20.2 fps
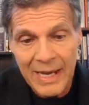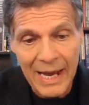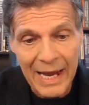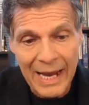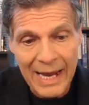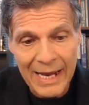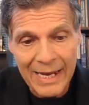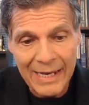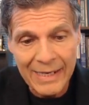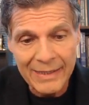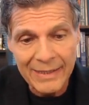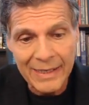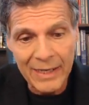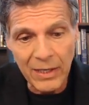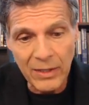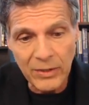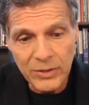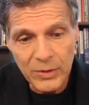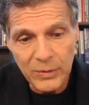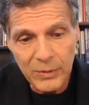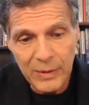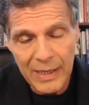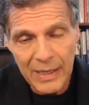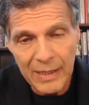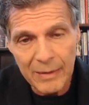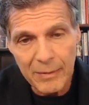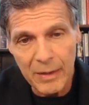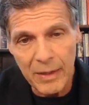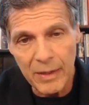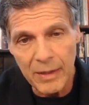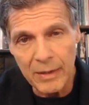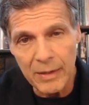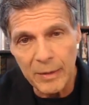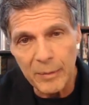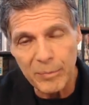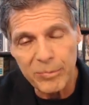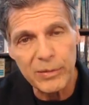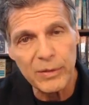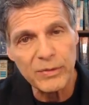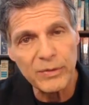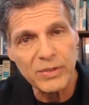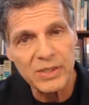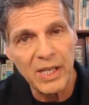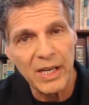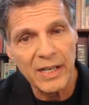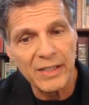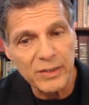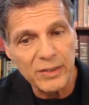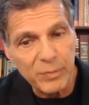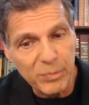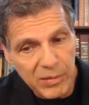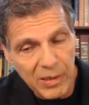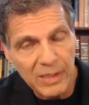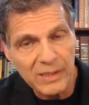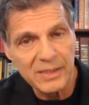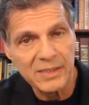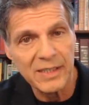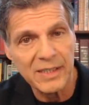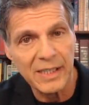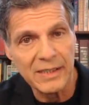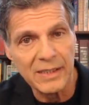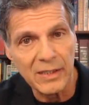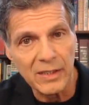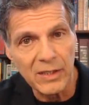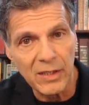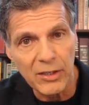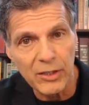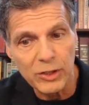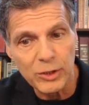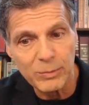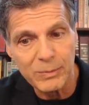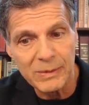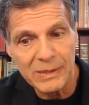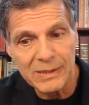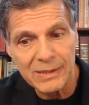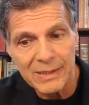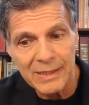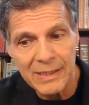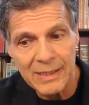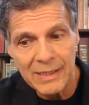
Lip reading: and they also had improved signs of prostate enlargement,